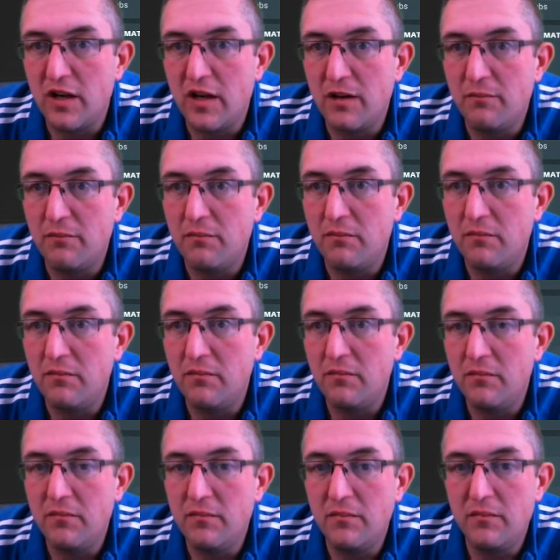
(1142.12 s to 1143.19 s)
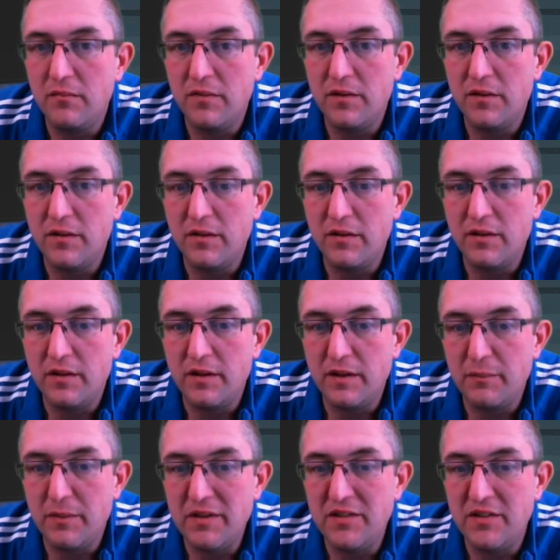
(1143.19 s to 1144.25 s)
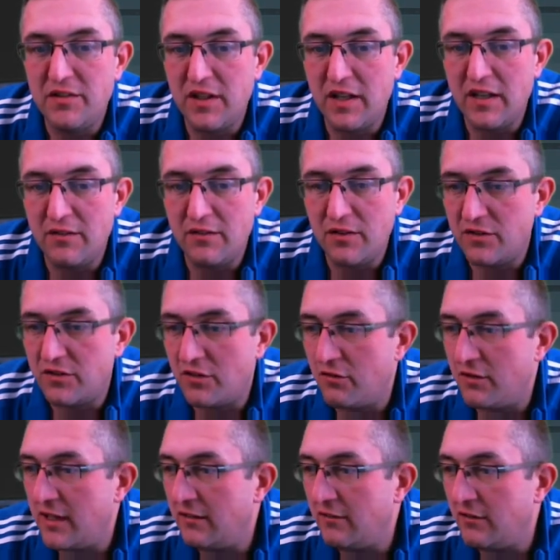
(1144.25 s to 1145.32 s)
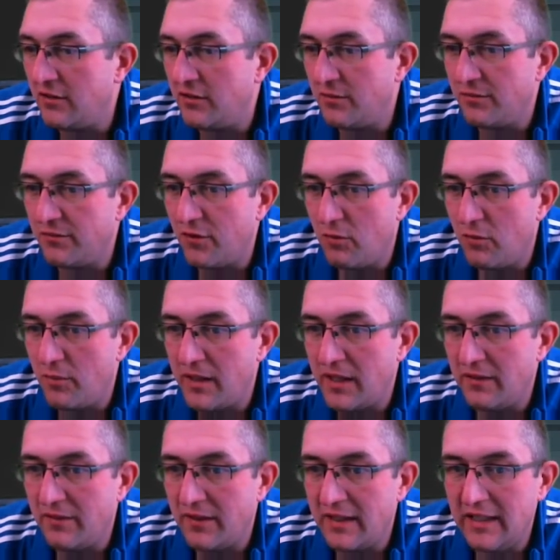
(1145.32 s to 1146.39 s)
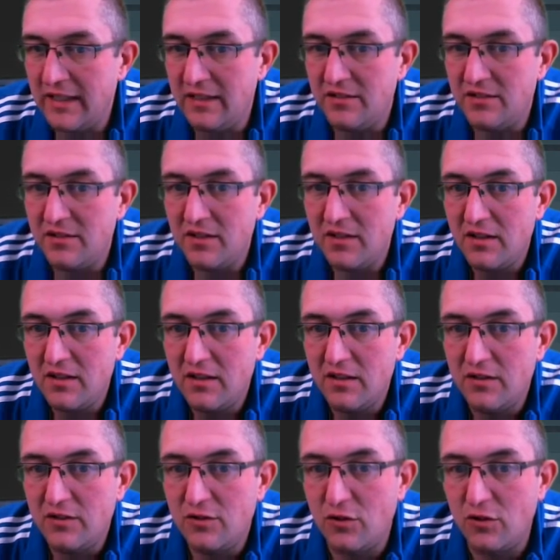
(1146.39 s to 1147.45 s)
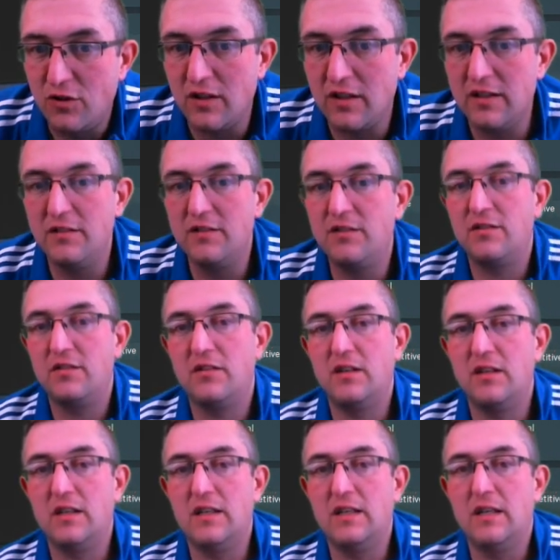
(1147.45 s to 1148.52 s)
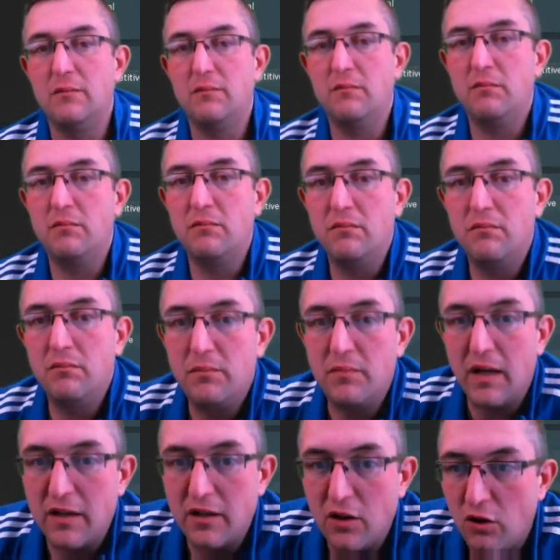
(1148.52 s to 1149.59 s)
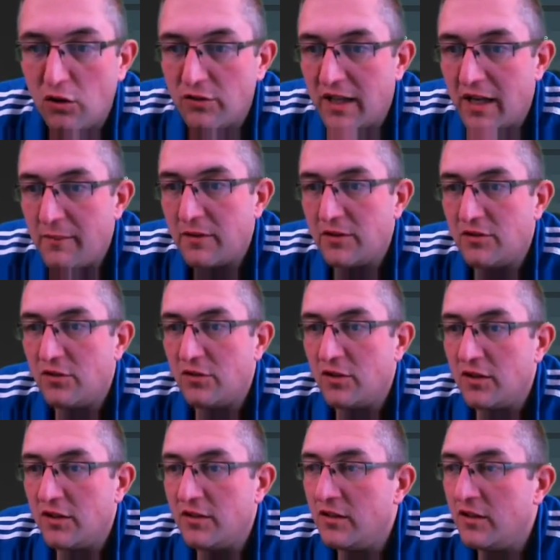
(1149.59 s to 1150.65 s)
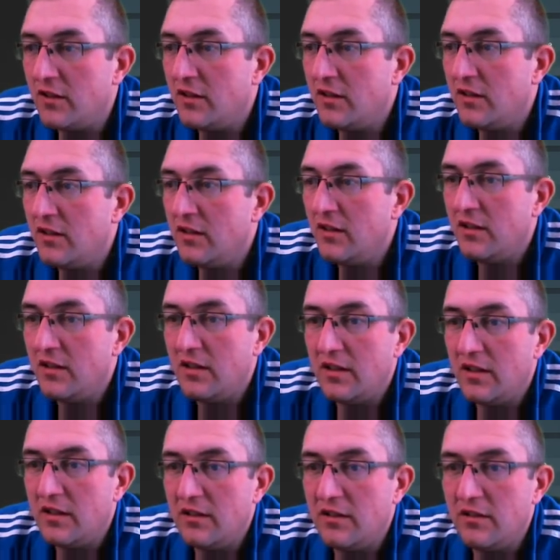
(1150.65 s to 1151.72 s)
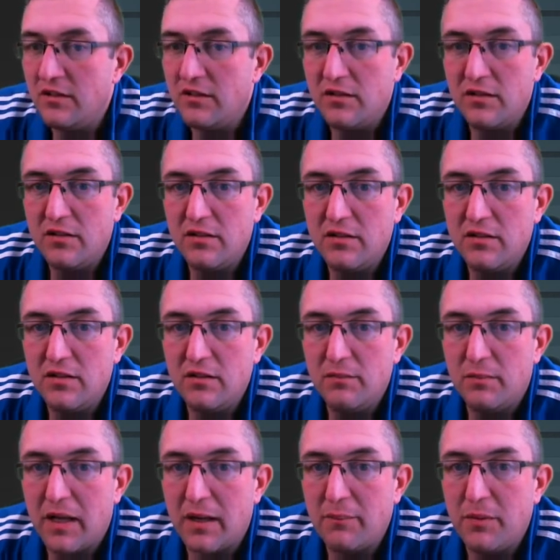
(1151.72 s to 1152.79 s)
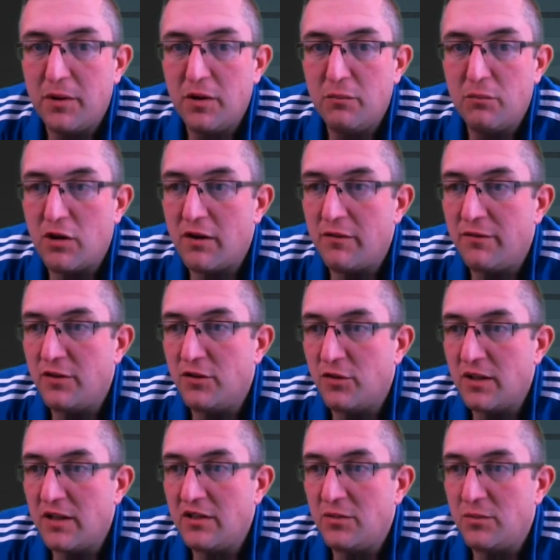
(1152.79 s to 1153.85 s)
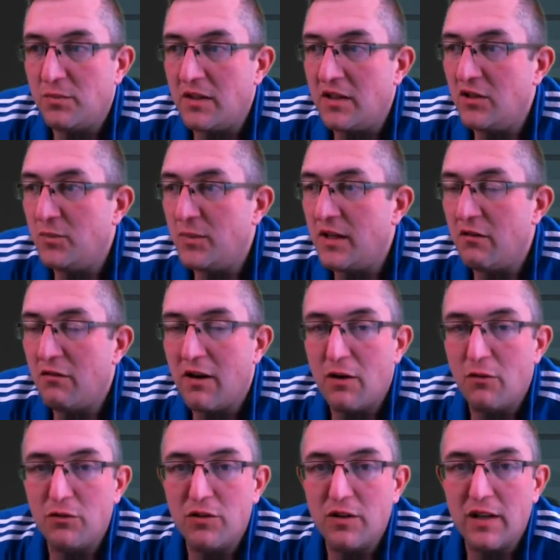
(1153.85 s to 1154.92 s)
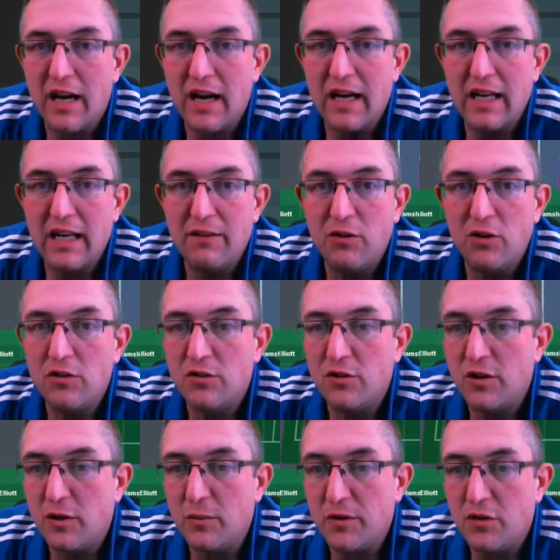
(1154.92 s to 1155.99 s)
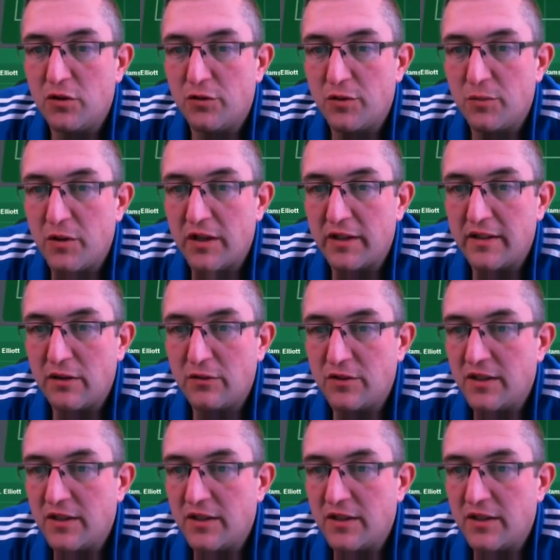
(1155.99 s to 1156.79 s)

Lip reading: the business end of his career. He's a former player for Leeds, Sunderland, had a long time at Sunderland, and Blackburn, Bradford. So he's been around at a high level, so he'll be tough to break down